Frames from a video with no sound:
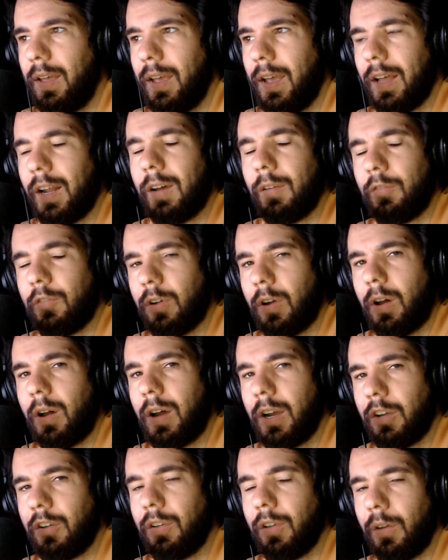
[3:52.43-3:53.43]
And I've
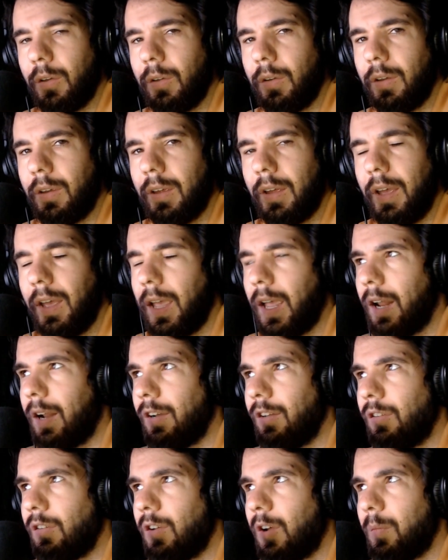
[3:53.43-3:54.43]
tried to, and I
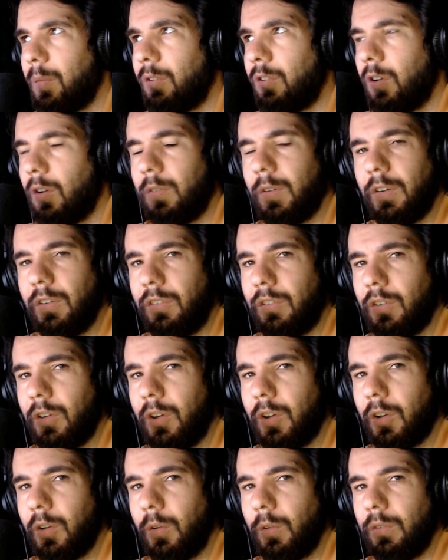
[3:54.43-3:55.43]
just got myself in
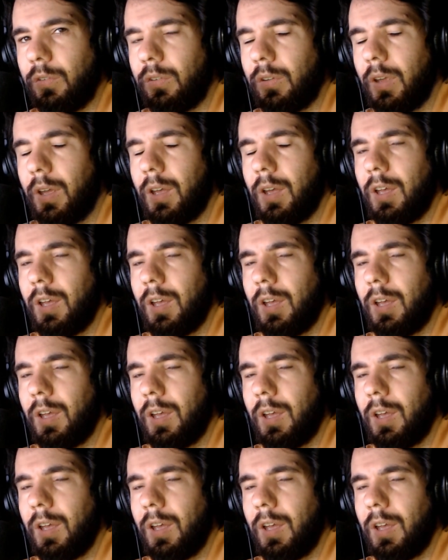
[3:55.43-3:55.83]
circles.